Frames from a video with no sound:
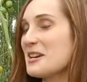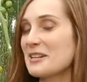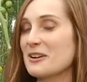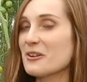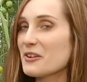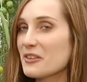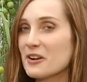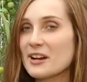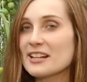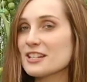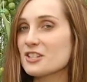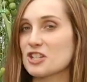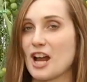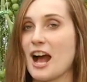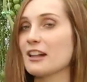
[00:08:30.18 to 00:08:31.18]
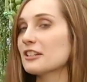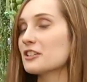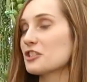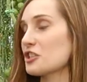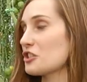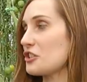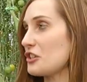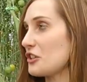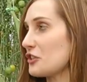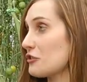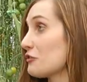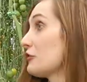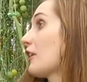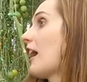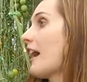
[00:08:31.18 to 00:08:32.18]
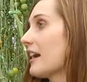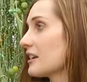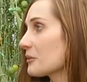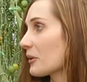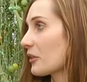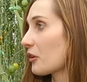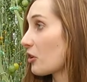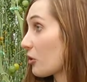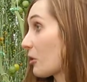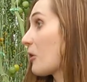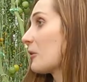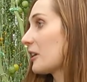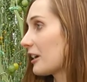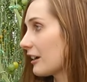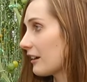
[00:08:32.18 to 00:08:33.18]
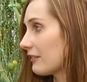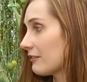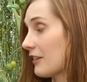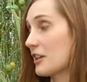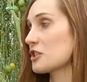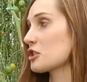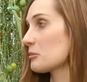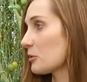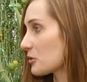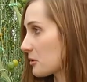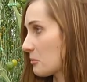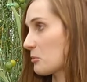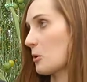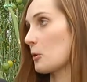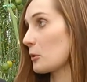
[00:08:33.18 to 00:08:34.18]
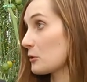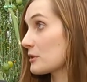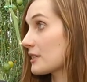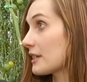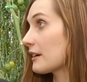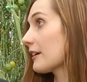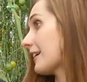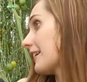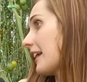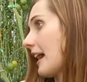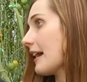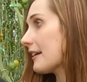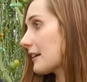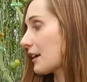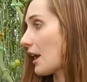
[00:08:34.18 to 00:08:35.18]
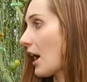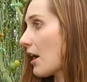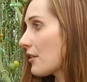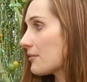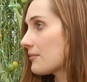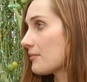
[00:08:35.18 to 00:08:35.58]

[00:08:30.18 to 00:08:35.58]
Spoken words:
Now, are there any challenges you find with growing vegetables and produce here in Canada?